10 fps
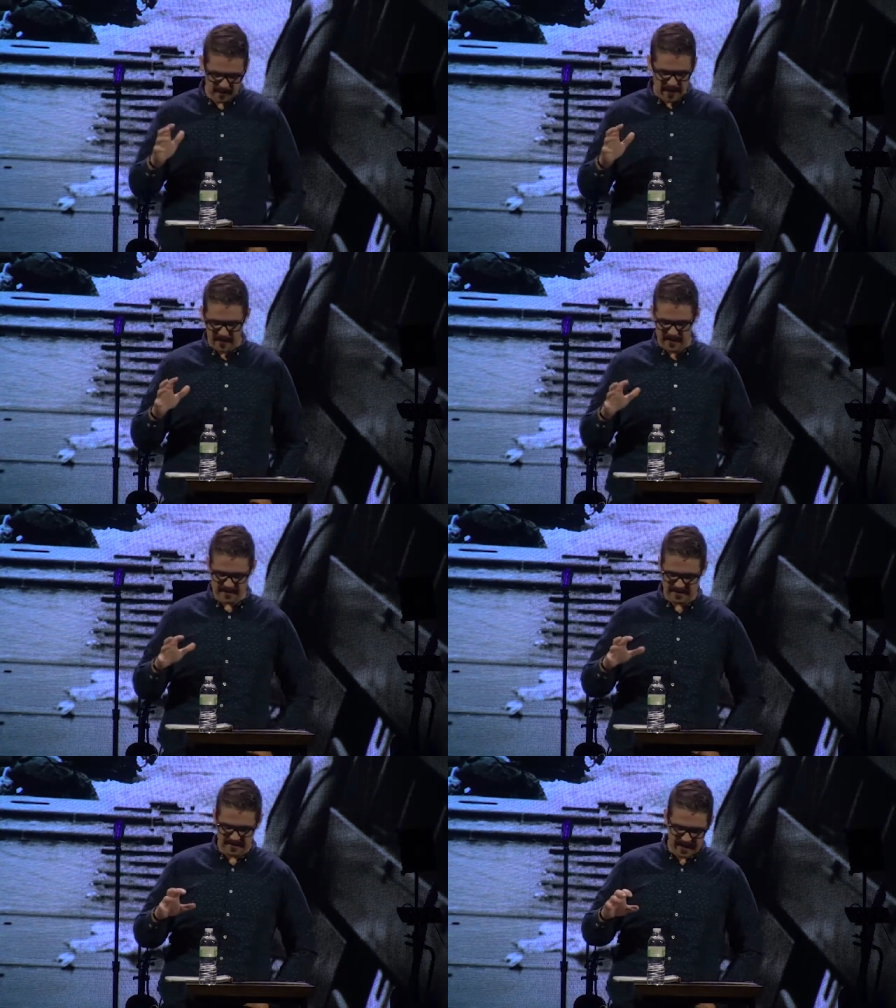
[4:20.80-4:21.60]

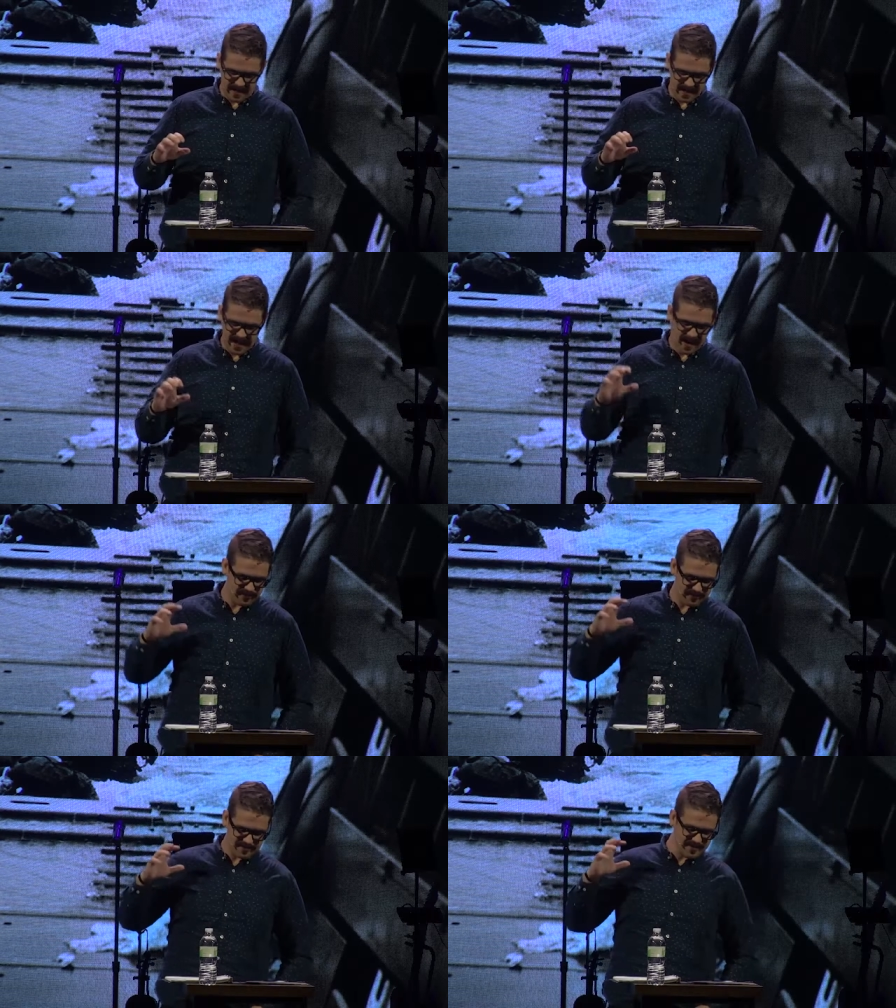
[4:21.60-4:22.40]
parents and
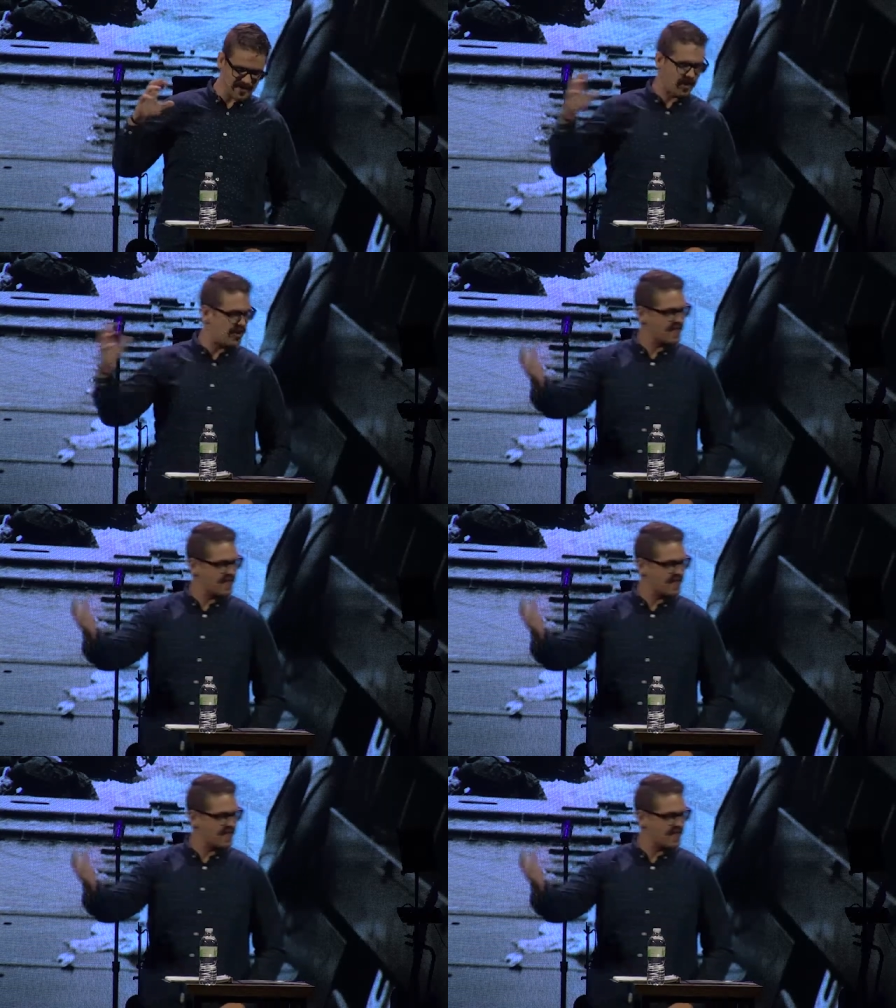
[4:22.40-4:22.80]
how all